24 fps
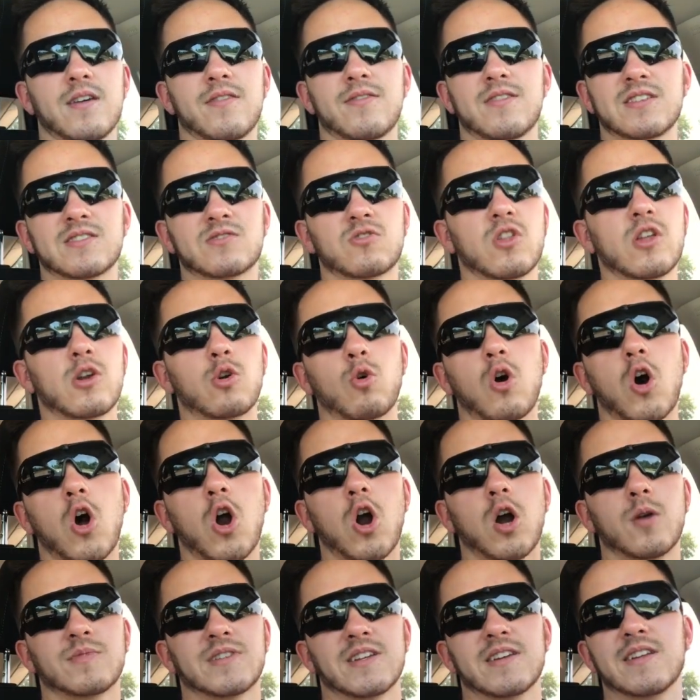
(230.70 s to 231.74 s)
these little
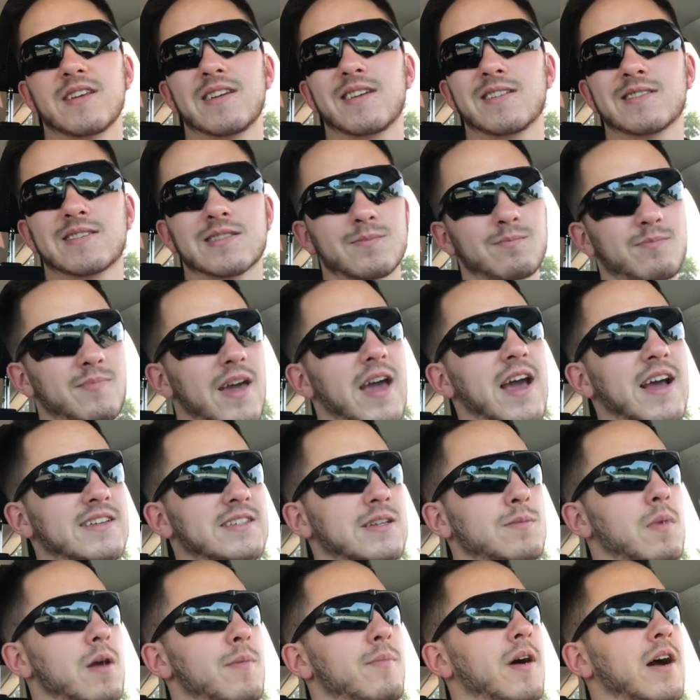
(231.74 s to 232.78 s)
arms. I need to get some mass
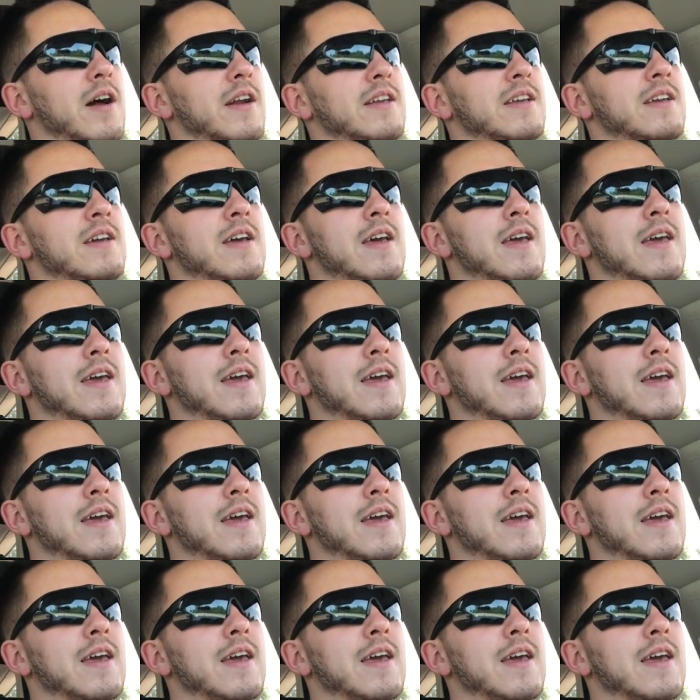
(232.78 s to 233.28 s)
on my body.